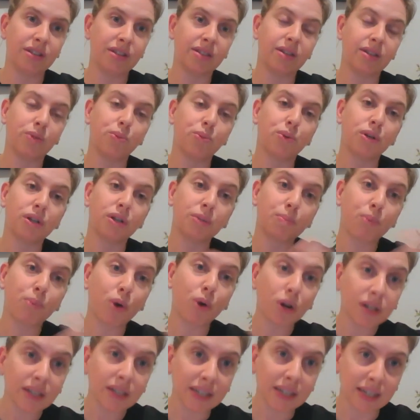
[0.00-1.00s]
that were
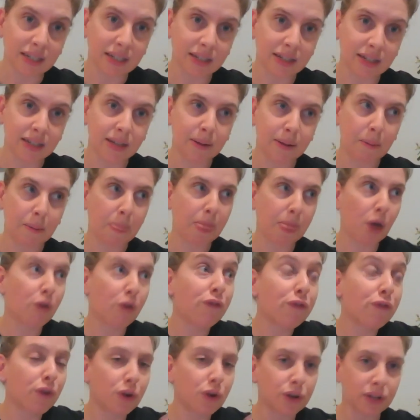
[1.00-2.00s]
deported,
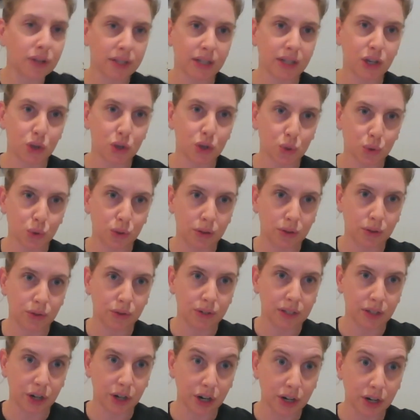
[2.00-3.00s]
of course they should
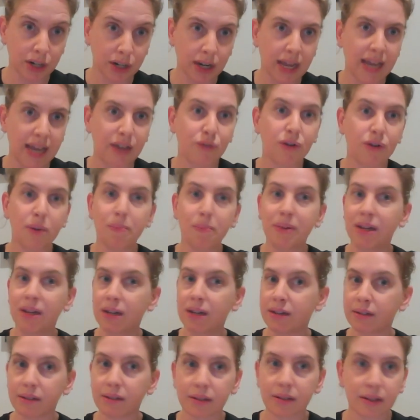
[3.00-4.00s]
return and
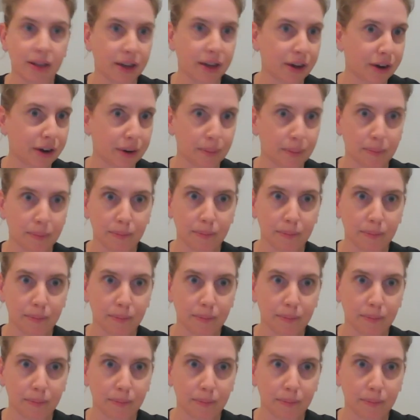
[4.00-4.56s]
rebuild their